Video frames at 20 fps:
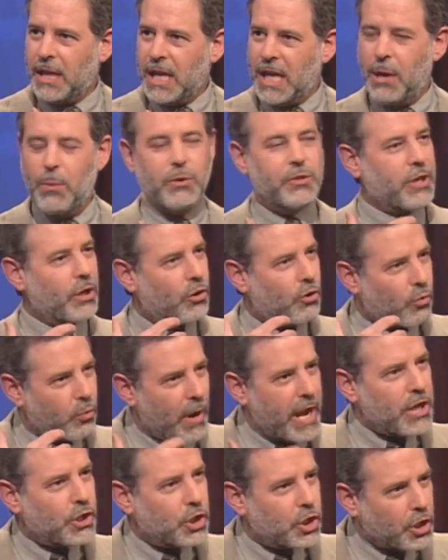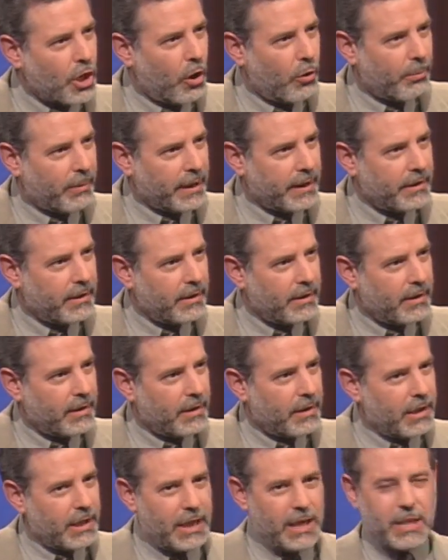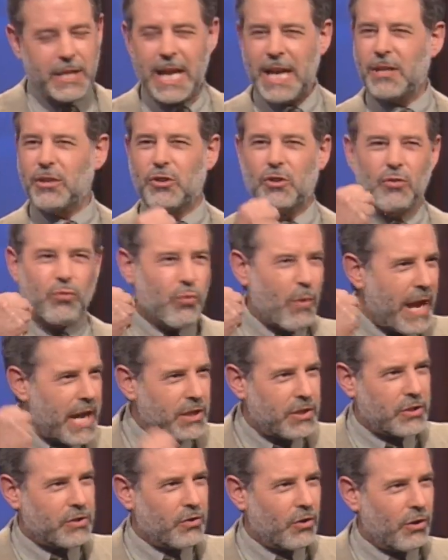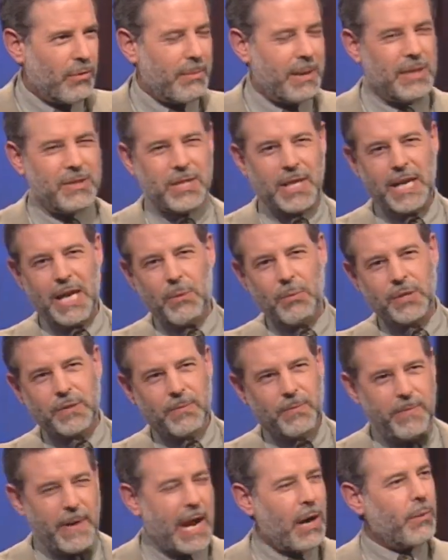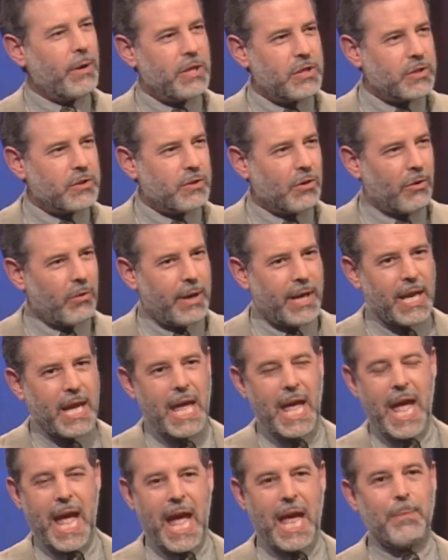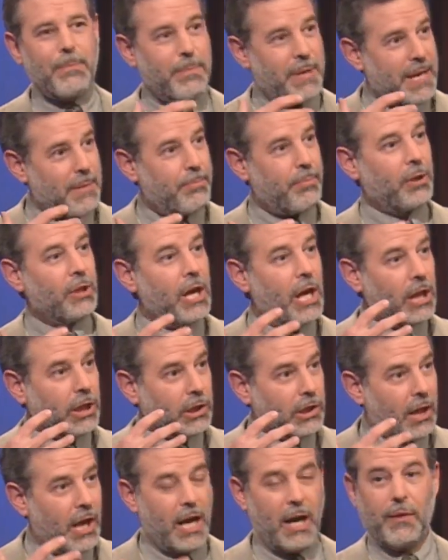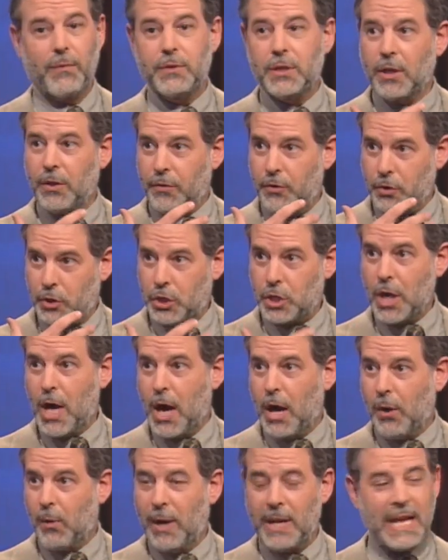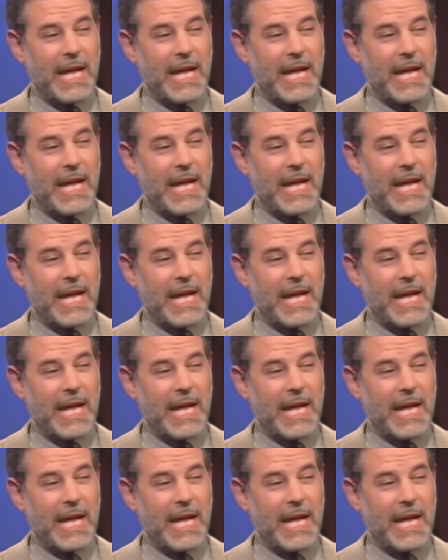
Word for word: He was a great showman. He had great sermons and he was very stirring, and people loved the show.